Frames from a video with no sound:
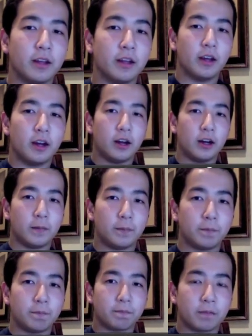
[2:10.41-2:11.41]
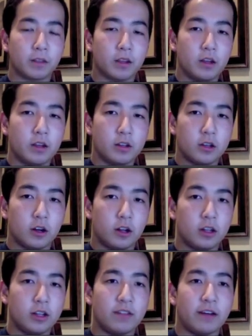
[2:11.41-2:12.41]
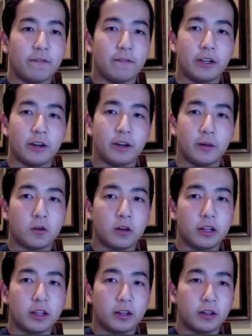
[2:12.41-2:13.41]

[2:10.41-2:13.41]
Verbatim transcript: Um... So I'll leave that video up real quick